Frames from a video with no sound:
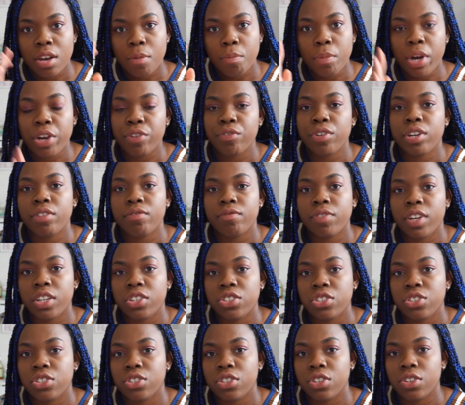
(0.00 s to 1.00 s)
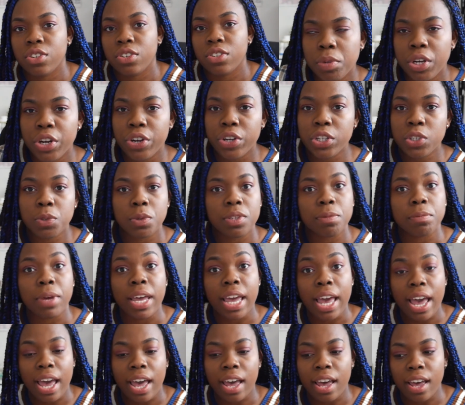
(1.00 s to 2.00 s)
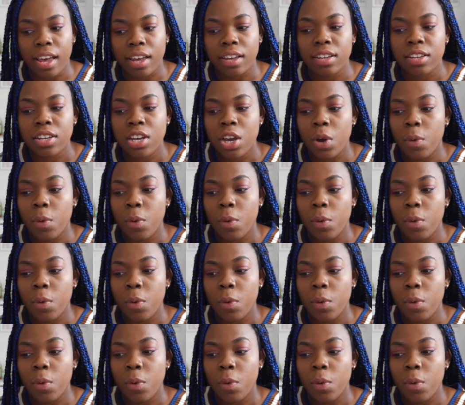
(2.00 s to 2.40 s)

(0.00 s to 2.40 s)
my reinvention periods with my hair.